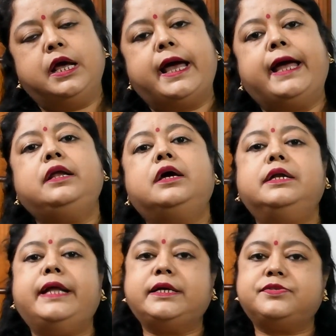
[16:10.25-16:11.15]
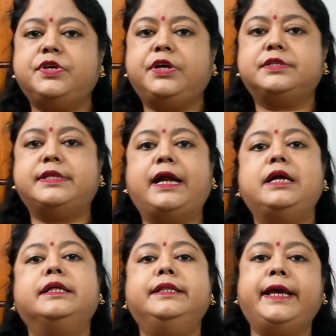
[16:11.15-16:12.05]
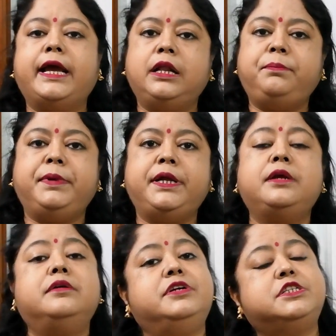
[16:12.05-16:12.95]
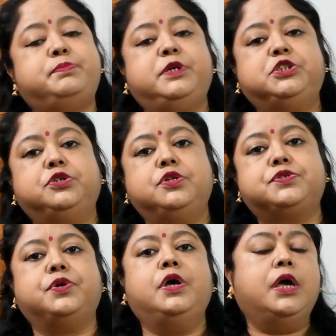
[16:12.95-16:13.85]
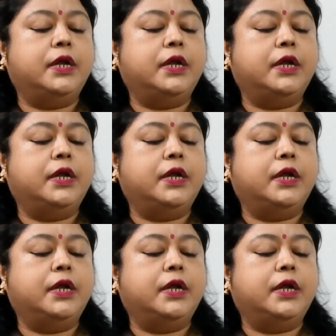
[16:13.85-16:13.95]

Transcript: And next thing is that they help in respiration also.